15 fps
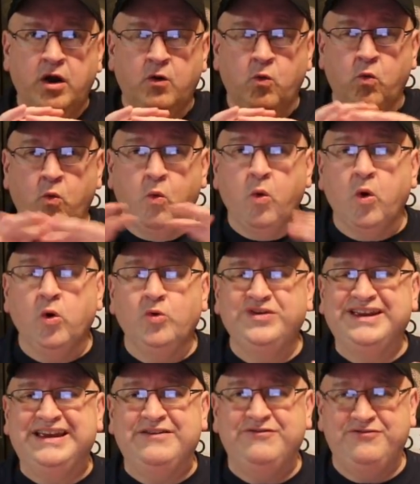
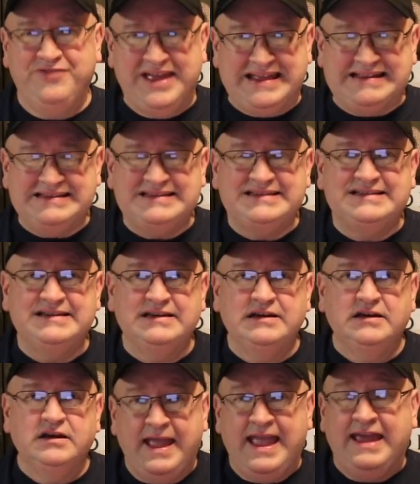world events
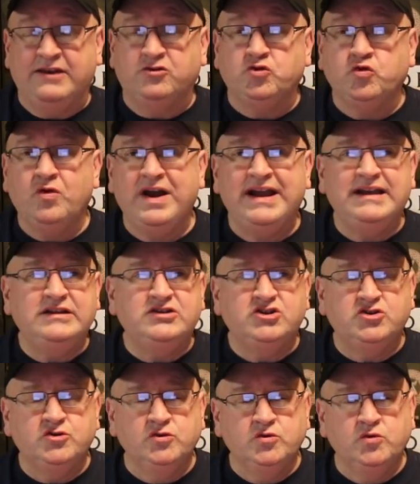and try
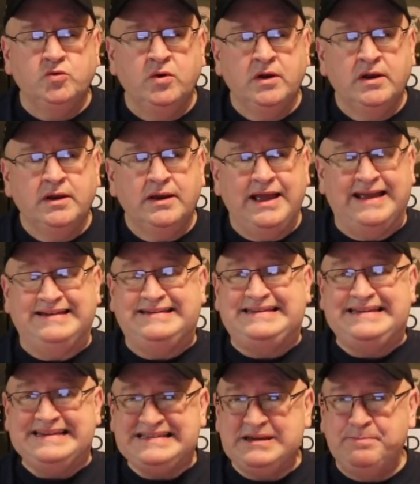to
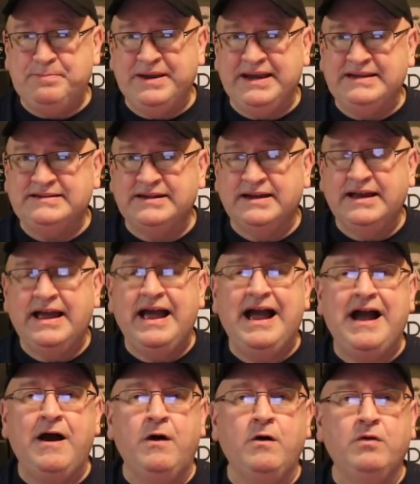anticipate
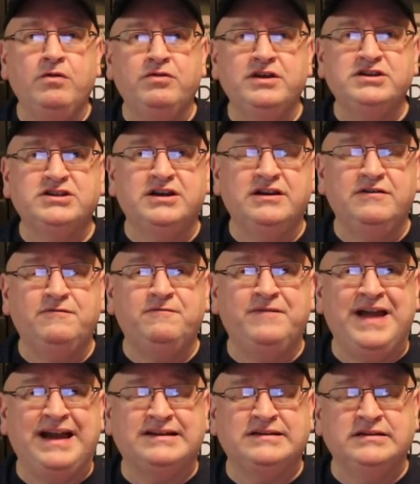how this could
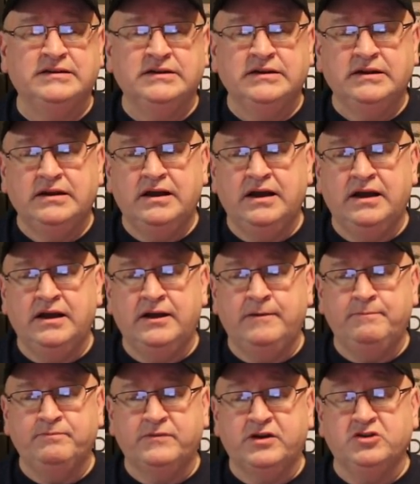affect
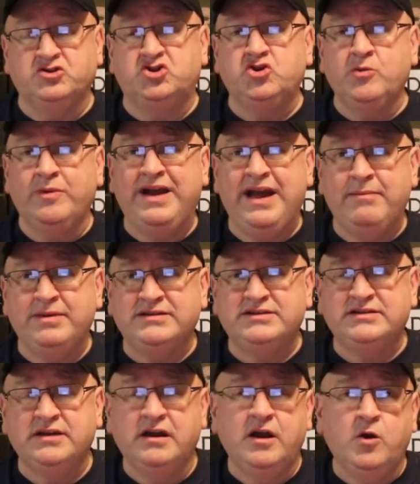consumer
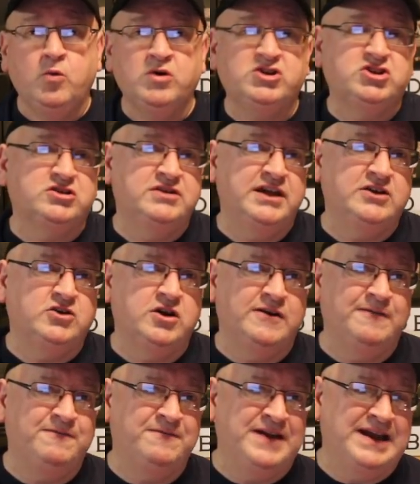habits, which then could
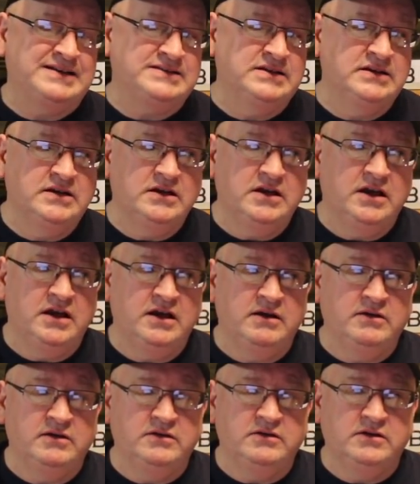affect
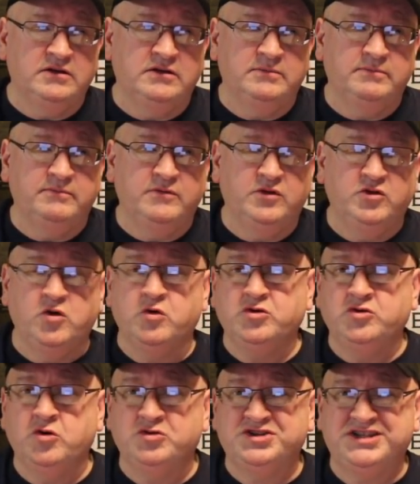
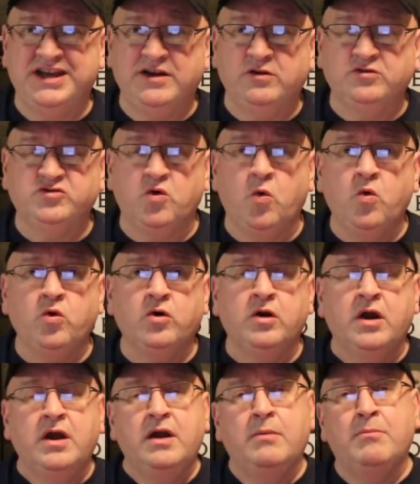your sales
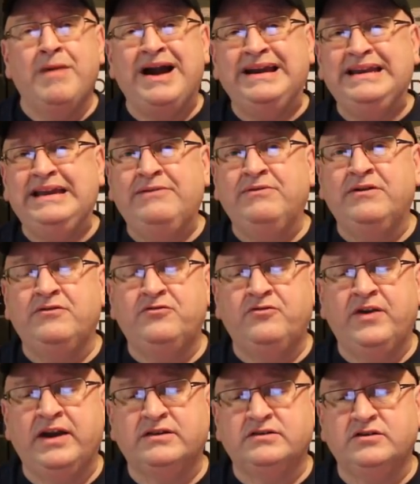or might even
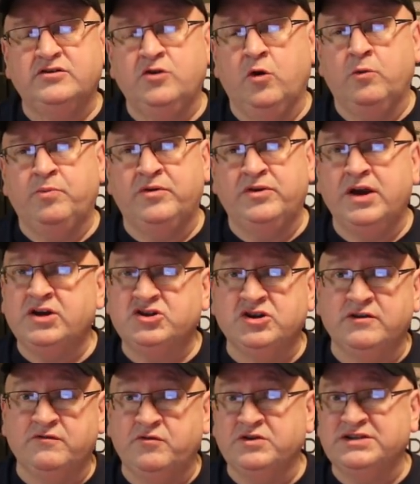affect your
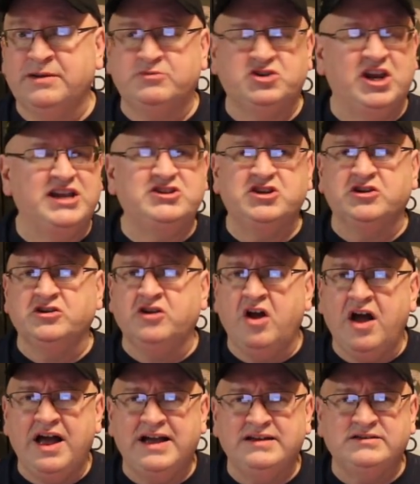production. For example, changing
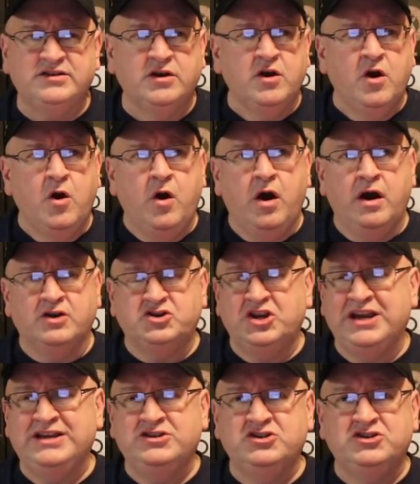laws,
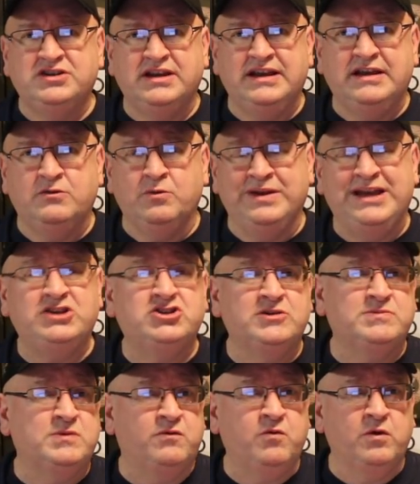change in
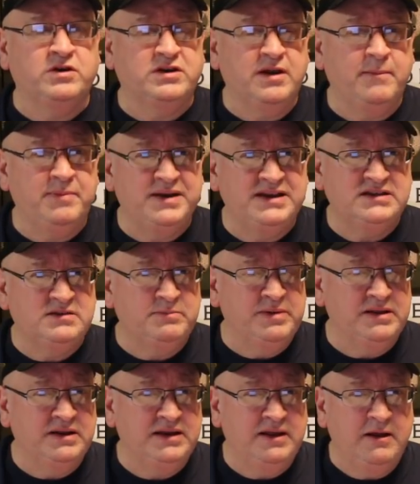relationships with foreign companies, the
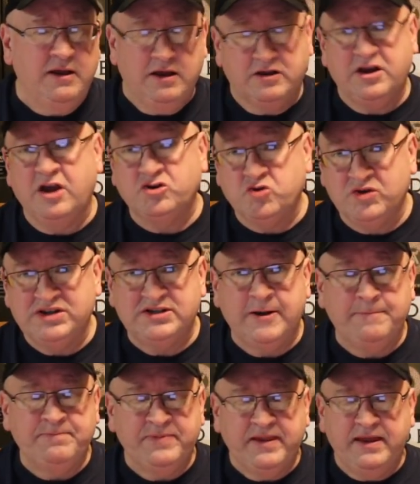ability
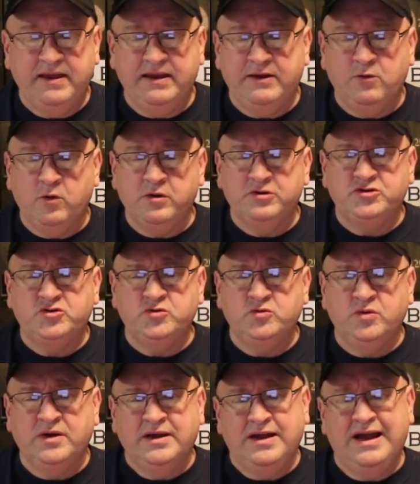countries, and in order
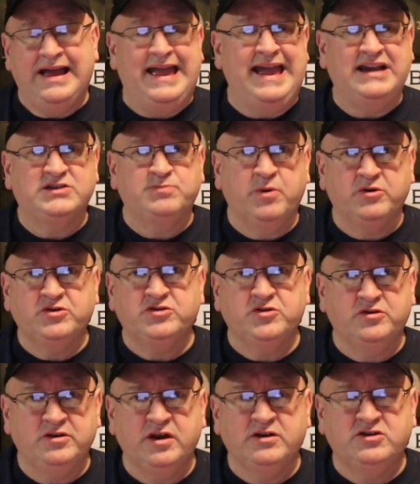to export to
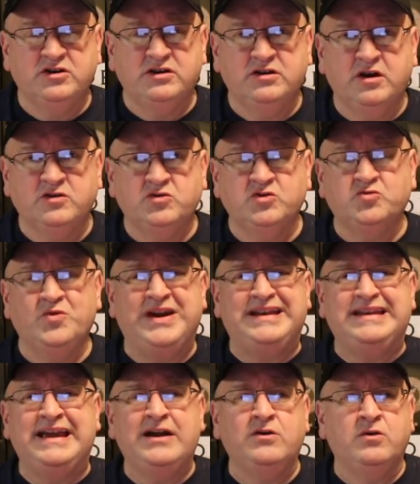certain countries.
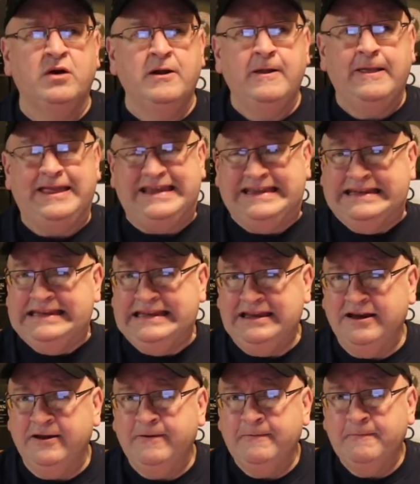Right now,
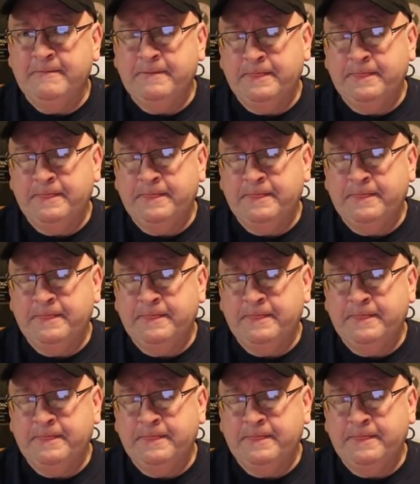India